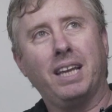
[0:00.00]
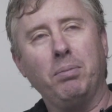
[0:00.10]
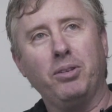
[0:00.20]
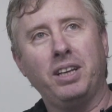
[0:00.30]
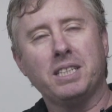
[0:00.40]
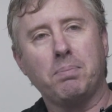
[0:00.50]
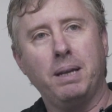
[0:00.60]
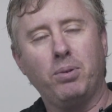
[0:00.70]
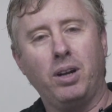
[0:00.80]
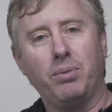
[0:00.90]
couple of things that
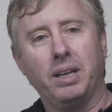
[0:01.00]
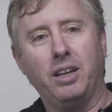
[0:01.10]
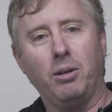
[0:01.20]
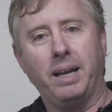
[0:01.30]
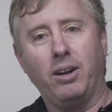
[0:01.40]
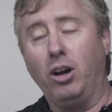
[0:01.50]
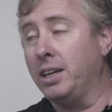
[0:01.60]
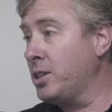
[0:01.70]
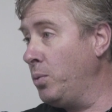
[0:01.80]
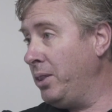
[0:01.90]
people don't really know about. It. All
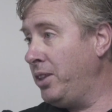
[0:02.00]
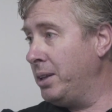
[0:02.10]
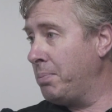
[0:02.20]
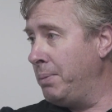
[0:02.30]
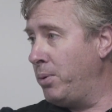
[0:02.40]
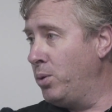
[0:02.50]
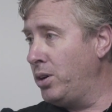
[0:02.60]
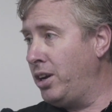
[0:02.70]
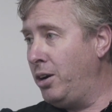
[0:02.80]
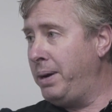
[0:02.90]
right, so one thing that people
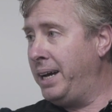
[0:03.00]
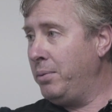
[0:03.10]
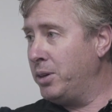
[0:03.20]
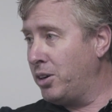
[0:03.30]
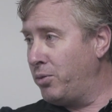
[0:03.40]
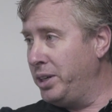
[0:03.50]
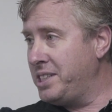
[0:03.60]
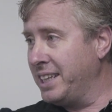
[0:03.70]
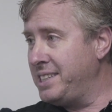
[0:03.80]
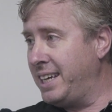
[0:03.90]
wouldn't know about it, which I've
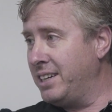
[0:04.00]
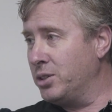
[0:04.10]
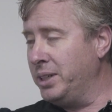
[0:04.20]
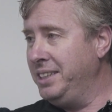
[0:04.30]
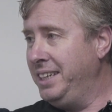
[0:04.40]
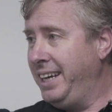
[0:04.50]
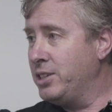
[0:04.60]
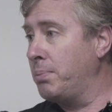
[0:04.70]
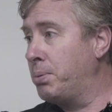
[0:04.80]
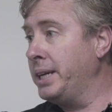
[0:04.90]
recently started doing,
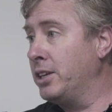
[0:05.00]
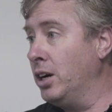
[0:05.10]
is I breed